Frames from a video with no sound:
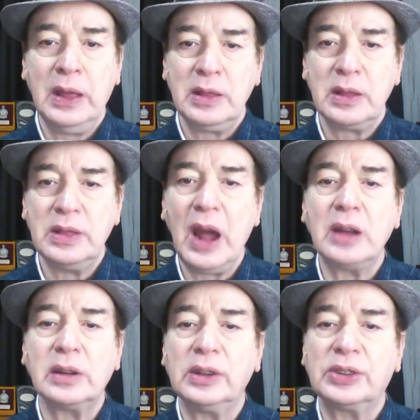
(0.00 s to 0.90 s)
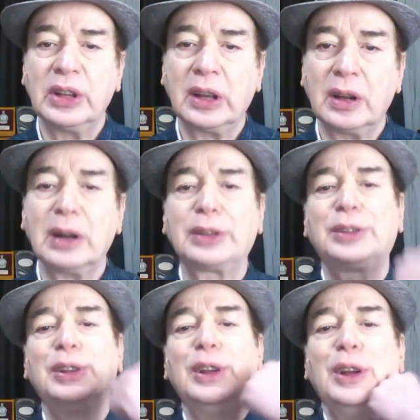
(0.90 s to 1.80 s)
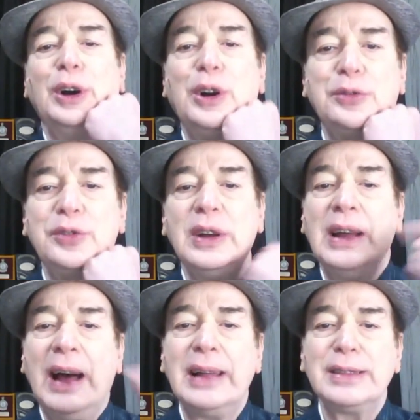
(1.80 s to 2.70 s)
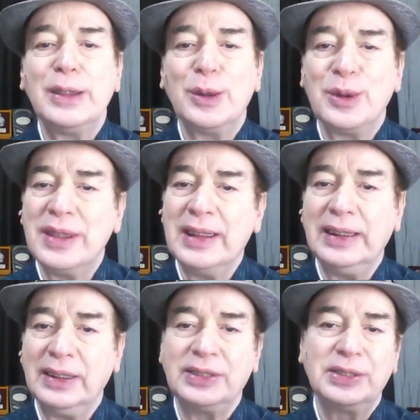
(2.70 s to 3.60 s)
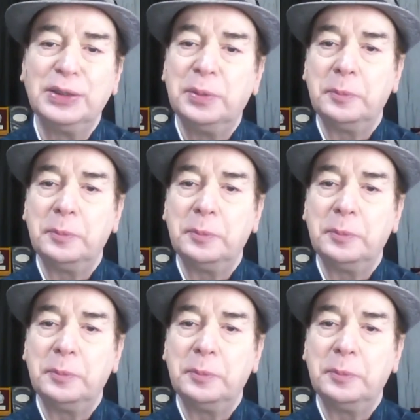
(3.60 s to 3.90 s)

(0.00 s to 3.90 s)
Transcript: But that is the crux of unloneliness.